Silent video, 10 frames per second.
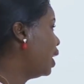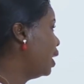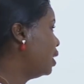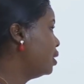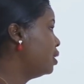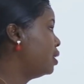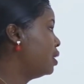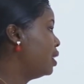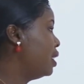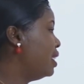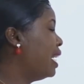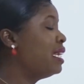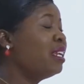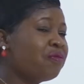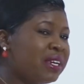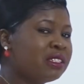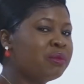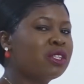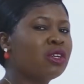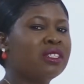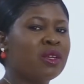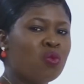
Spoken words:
and there are different methods